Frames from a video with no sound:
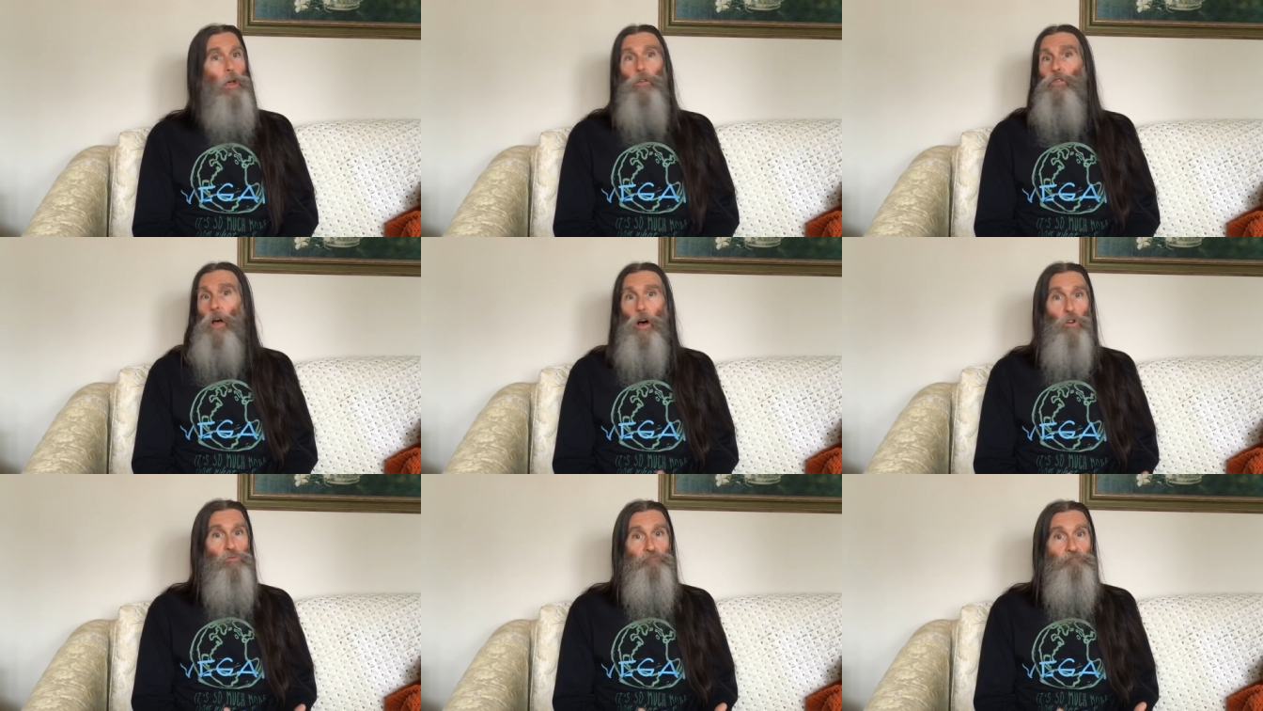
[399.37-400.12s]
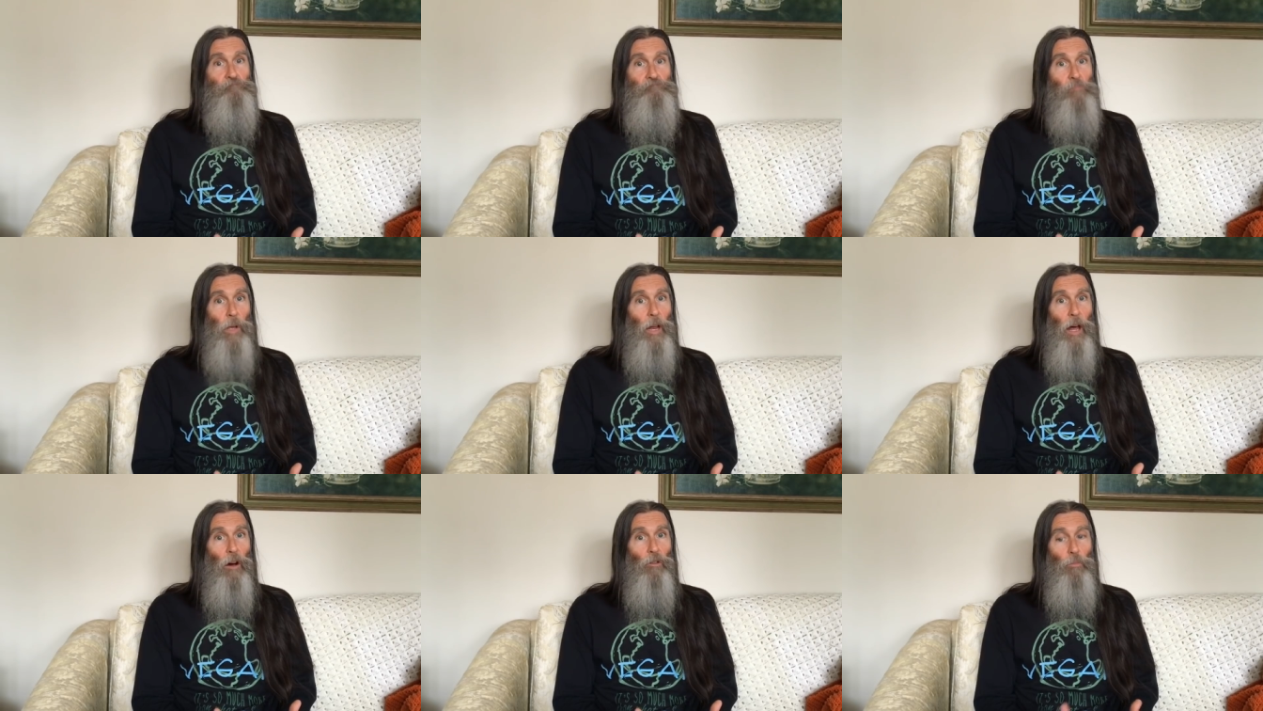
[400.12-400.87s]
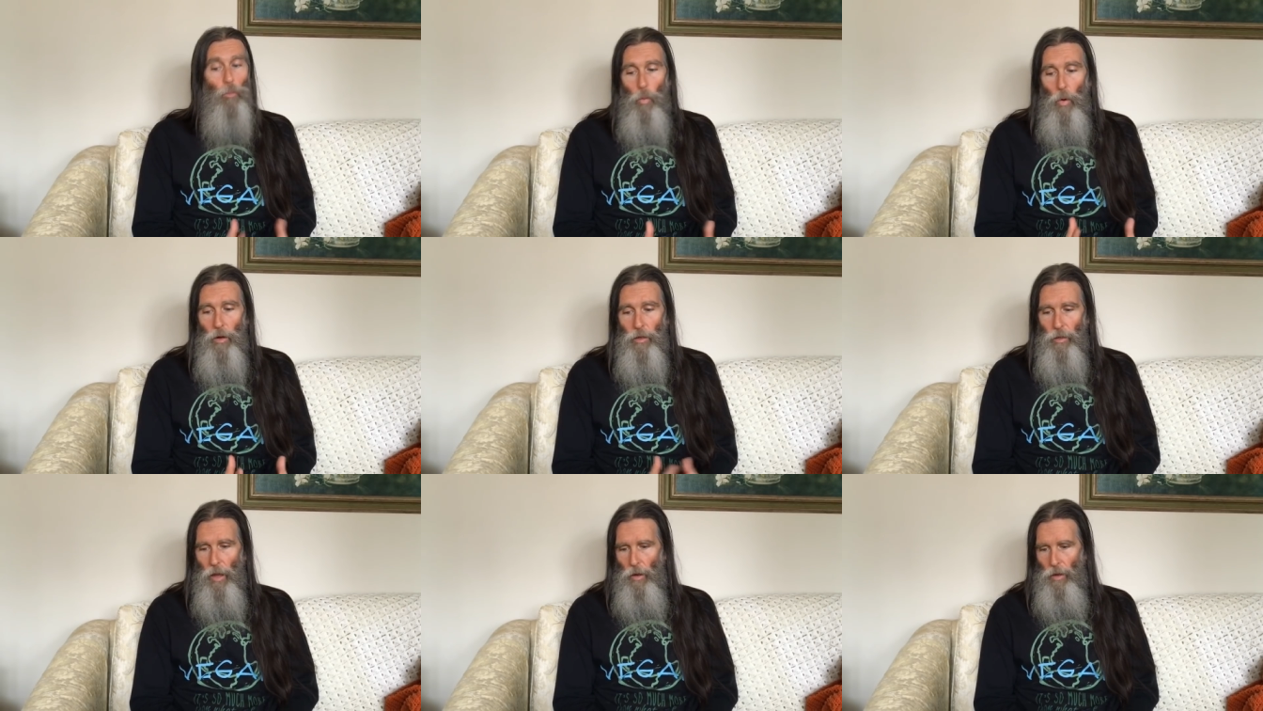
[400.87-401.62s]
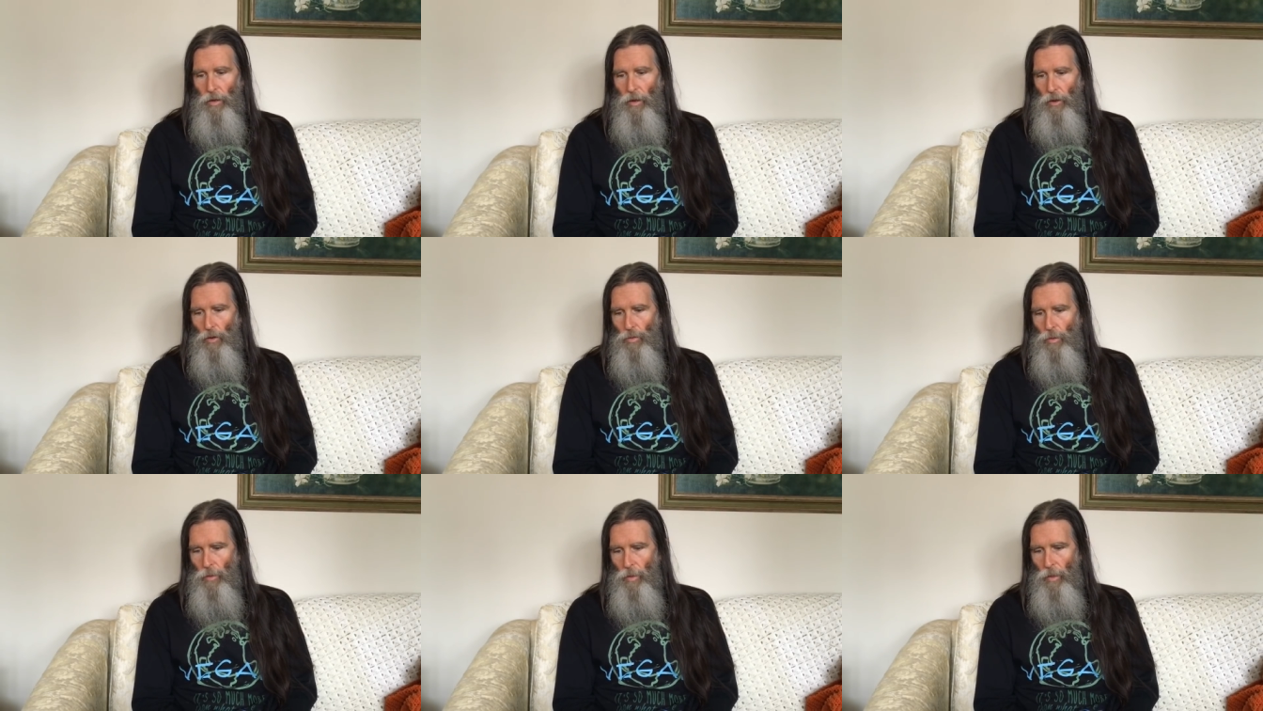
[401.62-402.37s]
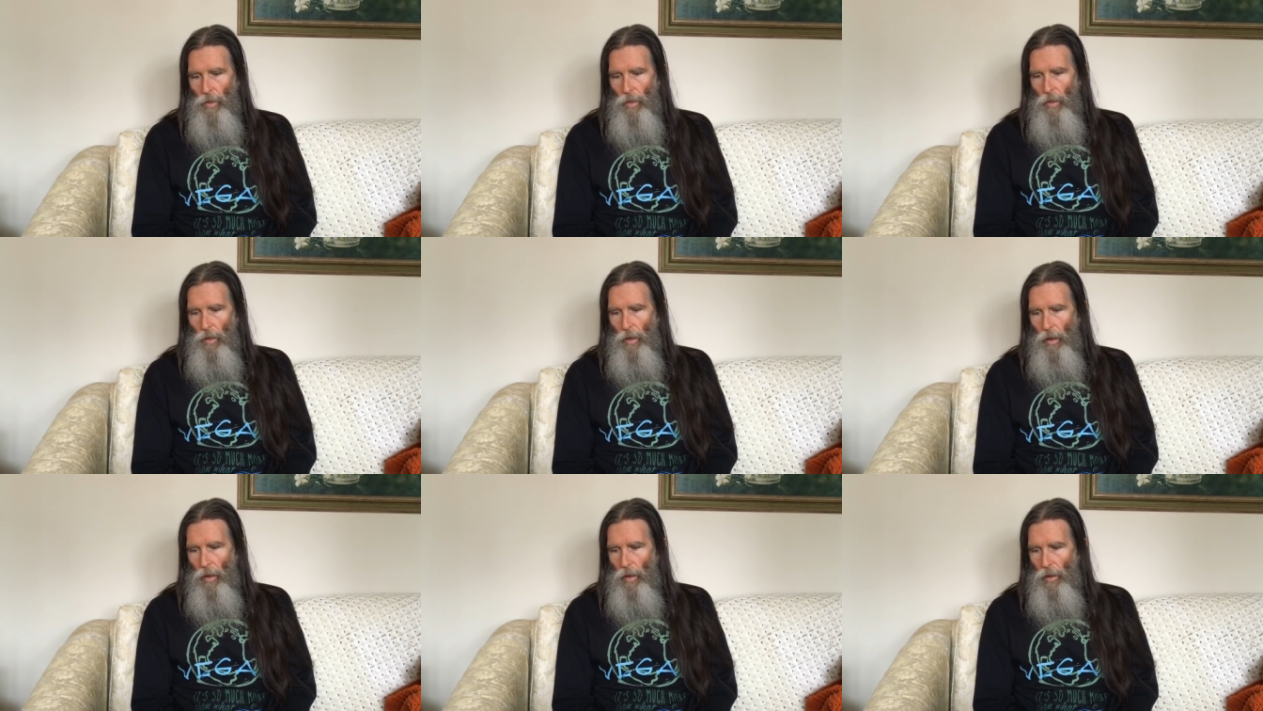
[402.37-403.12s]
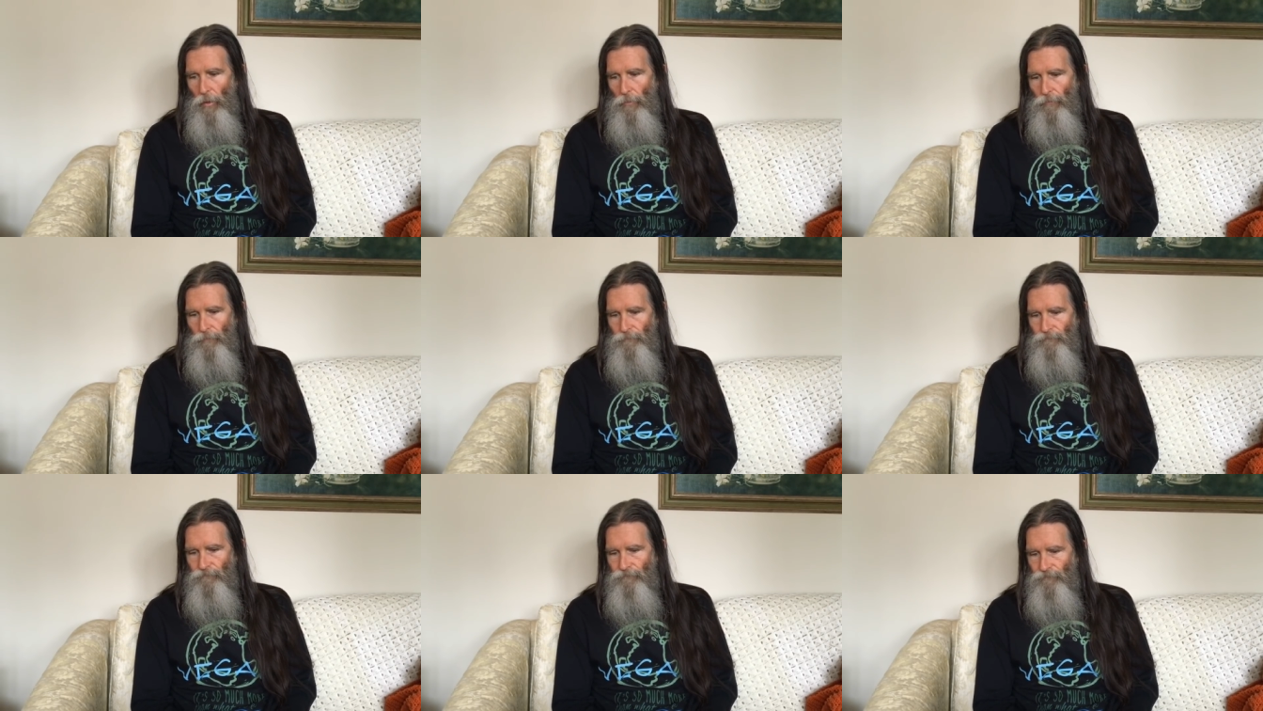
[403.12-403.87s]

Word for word: So, you know, what are you going to do? Um,